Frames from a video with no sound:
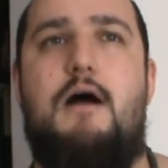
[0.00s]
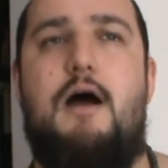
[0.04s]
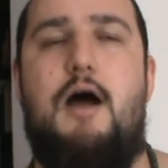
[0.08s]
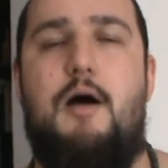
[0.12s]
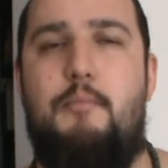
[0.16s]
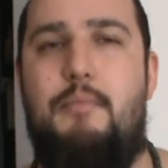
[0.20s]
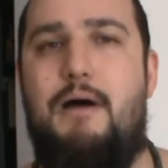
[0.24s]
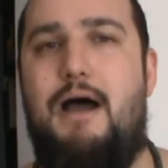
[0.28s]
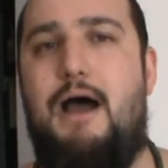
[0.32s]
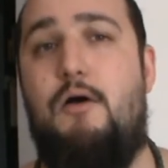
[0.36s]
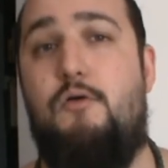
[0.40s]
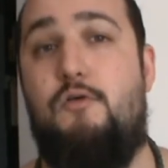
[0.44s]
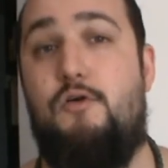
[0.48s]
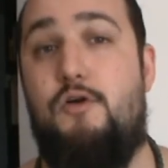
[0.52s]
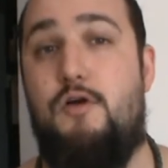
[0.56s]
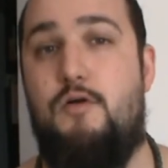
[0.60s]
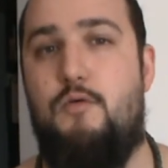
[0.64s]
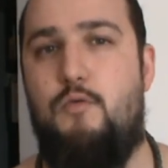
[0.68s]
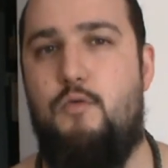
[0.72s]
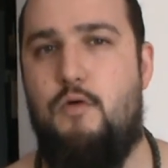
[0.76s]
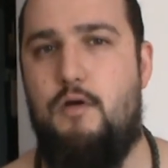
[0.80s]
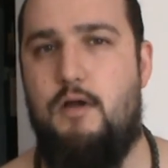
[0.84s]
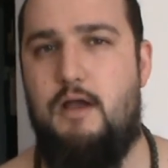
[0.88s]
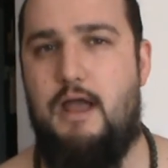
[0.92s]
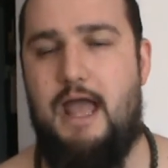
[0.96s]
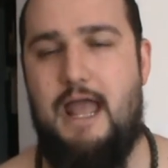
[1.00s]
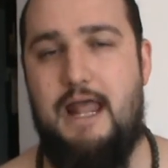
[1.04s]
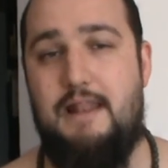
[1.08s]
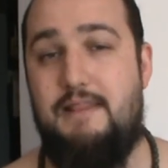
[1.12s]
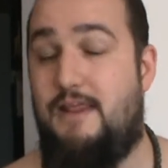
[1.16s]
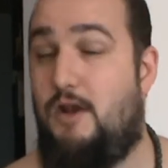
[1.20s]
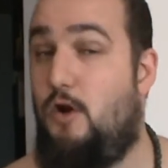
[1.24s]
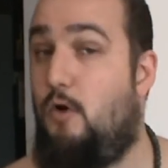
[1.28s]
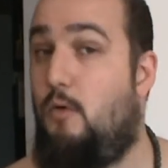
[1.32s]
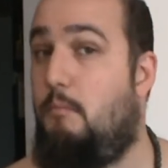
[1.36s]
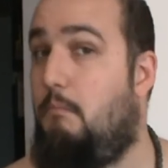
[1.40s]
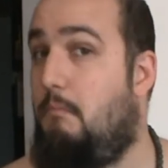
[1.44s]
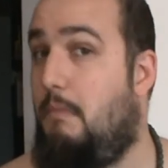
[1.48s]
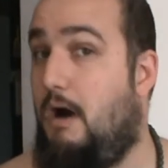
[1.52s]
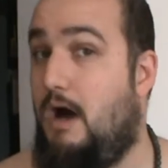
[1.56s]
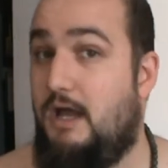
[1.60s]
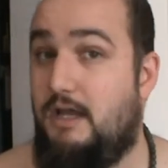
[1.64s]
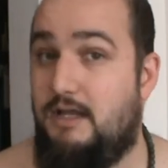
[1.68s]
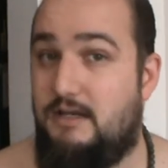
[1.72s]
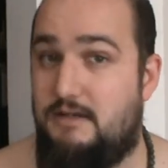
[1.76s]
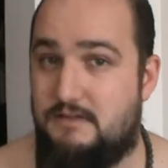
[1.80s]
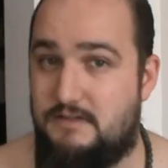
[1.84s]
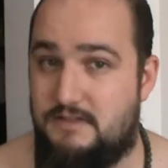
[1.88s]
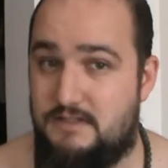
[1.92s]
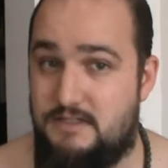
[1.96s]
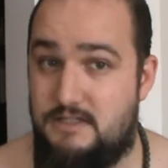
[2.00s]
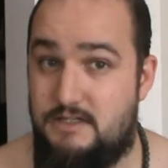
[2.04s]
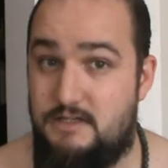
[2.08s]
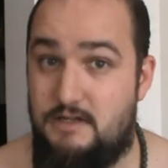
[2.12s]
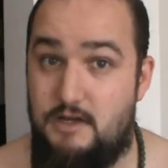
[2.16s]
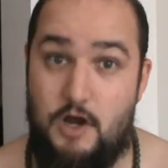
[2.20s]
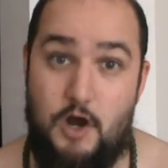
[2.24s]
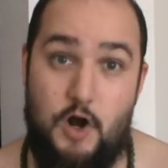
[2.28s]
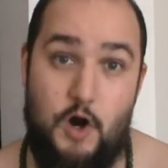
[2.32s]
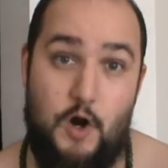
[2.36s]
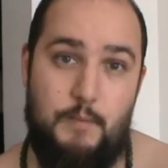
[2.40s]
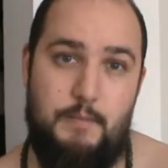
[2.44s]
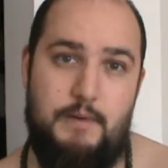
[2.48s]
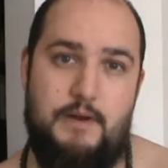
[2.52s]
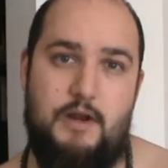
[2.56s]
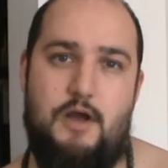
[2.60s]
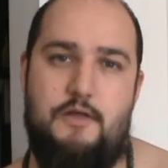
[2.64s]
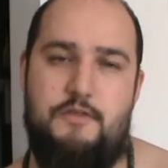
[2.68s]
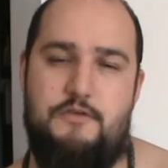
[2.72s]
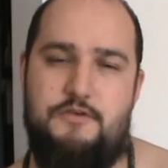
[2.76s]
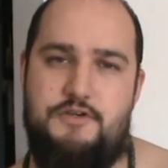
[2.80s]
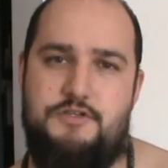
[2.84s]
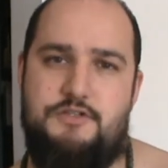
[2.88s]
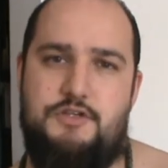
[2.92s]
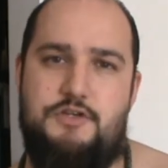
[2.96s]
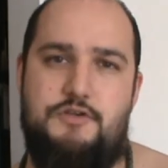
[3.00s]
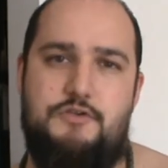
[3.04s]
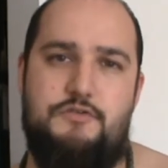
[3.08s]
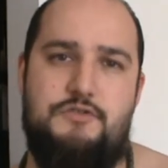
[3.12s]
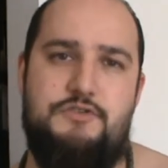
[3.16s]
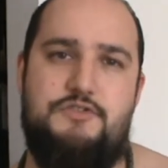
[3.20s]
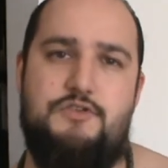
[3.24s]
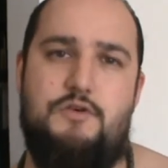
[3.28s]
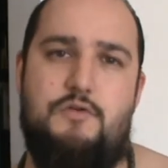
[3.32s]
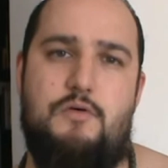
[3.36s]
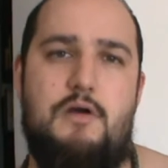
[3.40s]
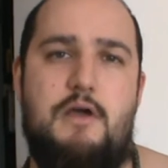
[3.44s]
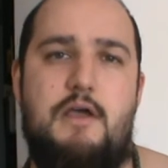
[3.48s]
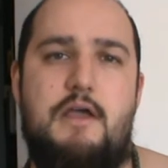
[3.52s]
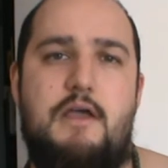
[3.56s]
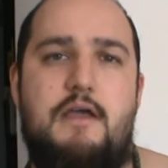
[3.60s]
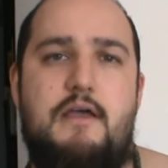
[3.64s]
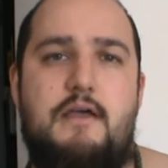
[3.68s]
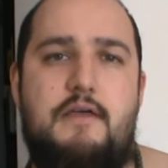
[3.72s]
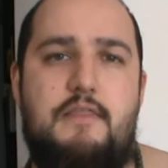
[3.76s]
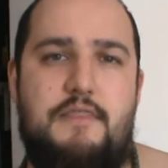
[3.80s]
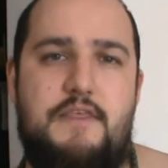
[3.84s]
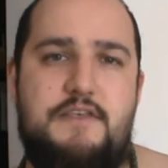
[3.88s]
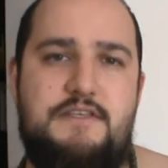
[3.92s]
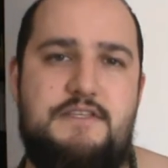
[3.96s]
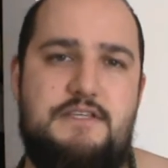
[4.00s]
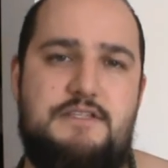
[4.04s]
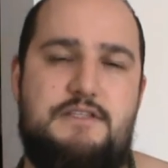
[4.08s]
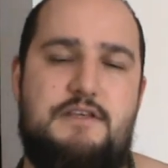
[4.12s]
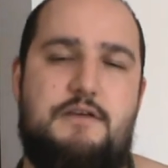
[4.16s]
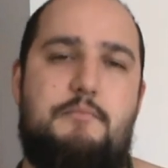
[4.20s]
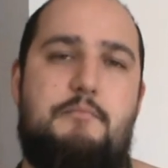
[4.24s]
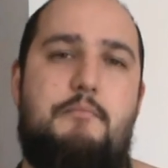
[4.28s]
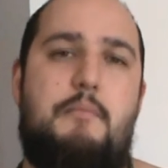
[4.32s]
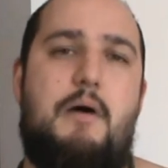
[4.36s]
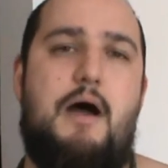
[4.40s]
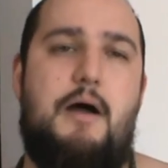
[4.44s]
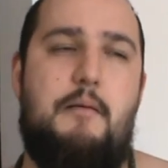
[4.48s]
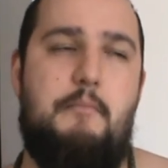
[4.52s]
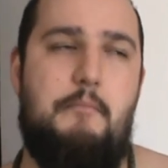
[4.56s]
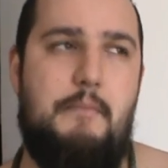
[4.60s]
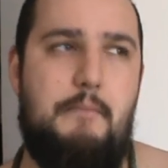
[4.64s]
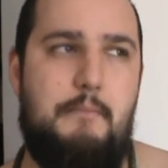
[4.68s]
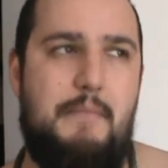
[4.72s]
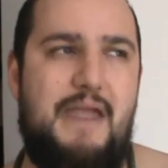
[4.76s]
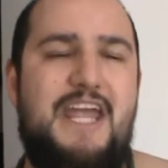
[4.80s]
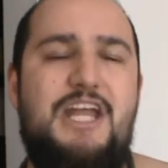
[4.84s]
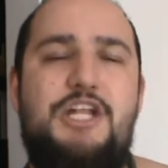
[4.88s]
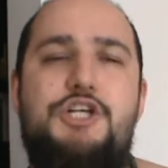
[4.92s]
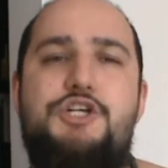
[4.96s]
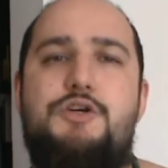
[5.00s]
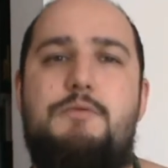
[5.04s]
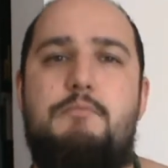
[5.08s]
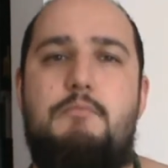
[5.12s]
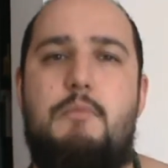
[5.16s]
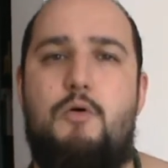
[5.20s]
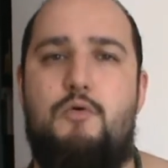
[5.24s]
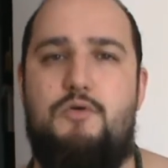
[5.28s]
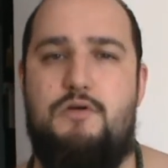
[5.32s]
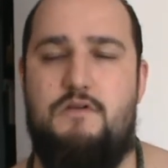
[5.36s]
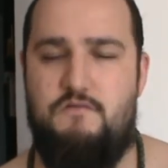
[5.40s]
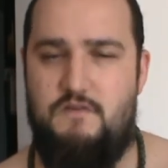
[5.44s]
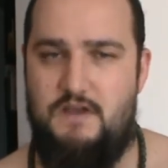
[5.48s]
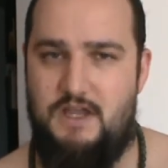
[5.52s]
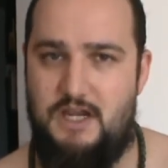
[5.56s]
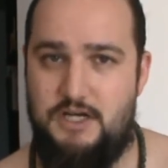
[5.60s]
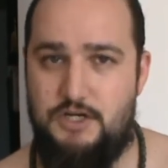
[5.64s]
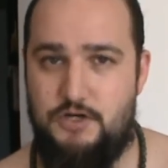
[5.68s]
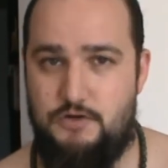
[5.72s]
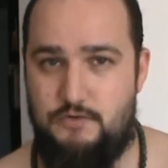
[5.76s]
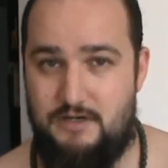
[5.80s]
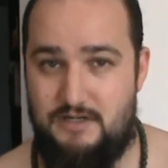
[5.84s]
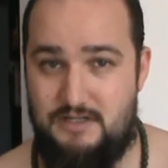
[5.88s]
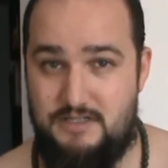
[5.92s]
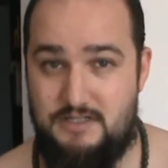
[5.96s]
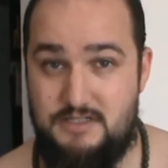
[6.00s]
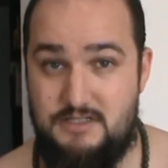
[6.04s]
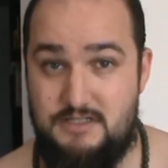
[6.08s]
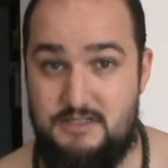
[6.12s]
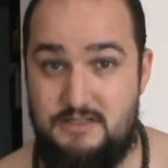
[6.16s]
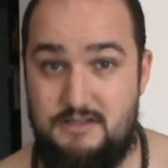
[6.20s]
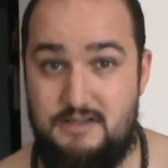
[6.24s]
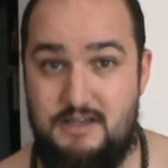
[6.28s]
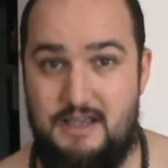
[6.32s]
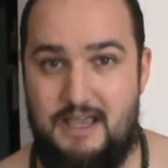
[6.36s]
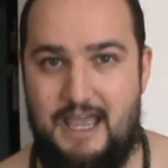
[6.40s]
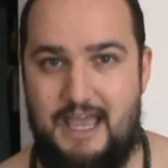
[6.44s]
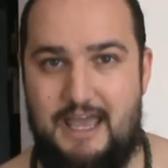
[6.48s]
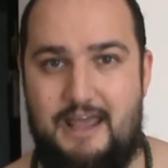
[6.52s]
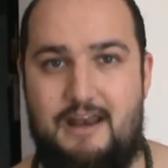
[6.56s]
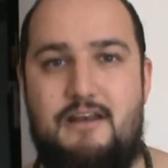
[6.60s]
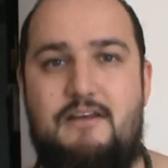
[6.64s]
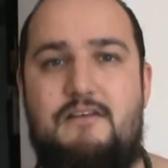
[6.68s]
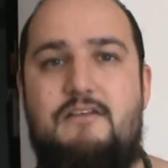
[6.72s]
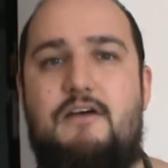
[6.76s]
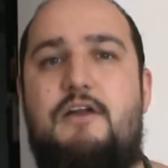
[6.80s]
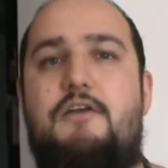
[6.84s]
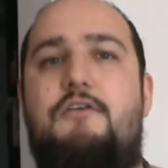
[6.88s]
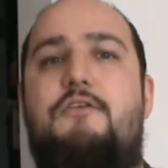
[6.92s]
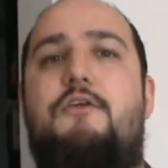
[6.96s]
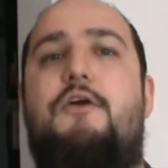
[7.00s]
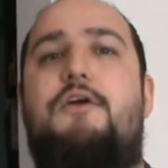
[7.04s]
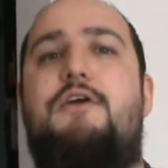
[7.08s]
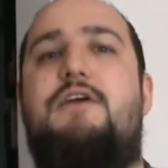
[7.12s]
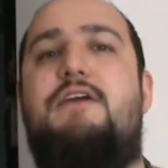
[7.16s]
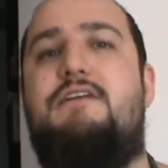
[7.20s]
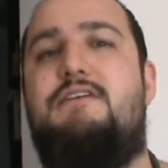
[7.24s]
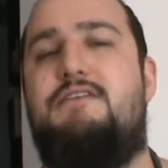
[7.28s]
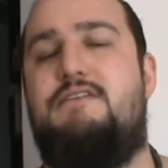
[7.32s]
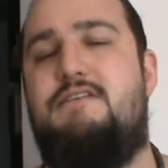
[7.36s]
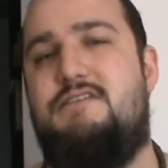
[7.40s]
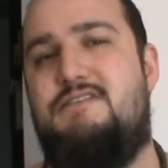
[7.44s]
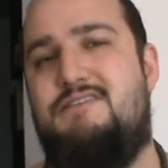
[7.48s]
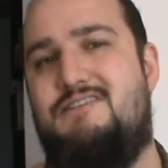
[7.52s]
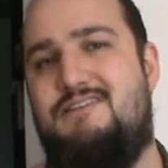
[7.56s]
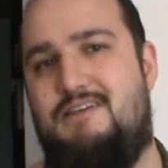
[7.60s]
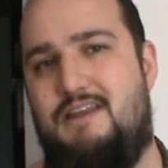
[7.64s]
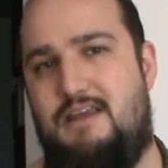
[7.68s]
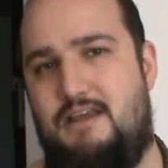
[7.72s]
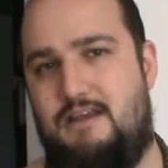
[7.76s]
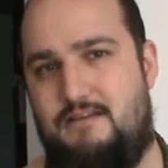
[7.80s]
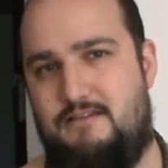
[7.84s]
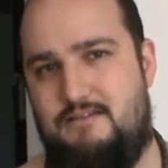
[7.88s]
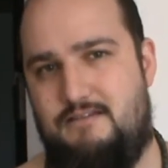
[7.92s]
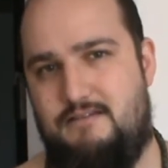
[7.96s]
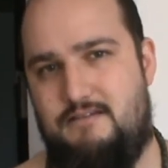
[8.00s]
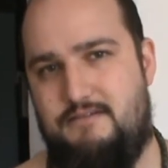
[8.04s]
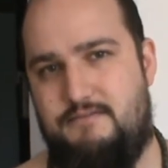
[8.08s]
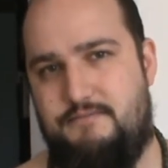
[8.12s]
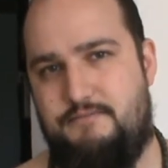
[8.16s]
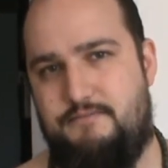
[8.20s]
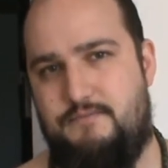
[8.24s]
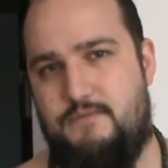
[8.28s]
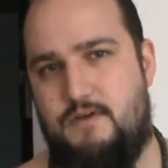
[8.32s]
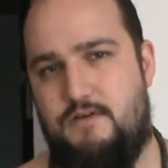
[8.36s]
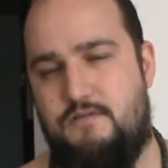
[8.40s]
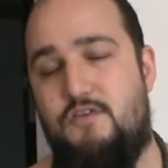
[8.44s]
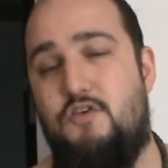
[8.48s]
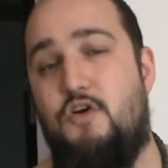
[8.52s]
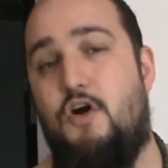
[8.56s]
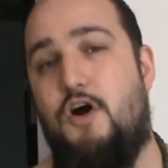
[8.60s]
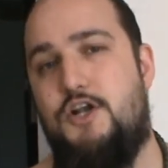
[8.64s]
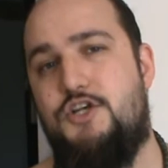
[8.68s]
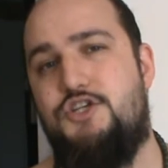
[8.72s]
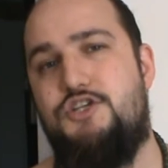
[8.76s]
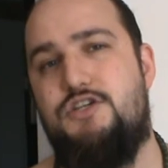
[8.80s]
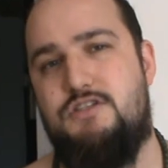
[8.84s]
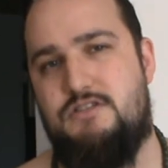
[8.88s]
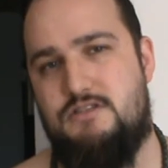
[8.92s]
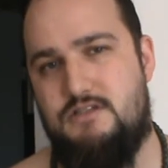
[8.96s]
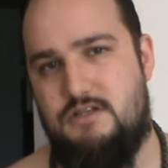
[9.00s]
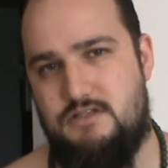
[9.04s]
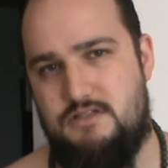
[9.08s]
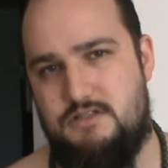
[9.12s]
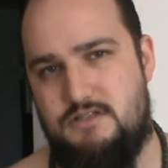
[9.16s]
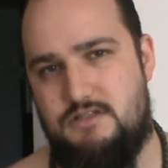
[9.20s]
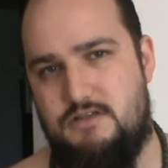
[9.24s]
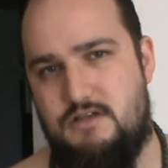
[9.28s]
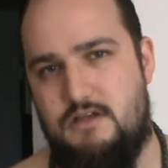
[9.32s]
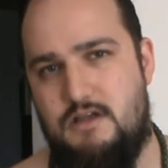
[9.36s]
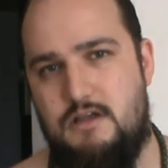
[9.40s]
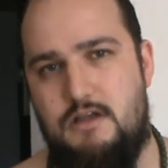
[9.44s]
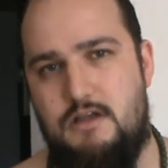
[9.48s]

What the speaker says: a power, and they don't mind harming others to do so, this is a major mode of ignorance and a darkened state of consciousness.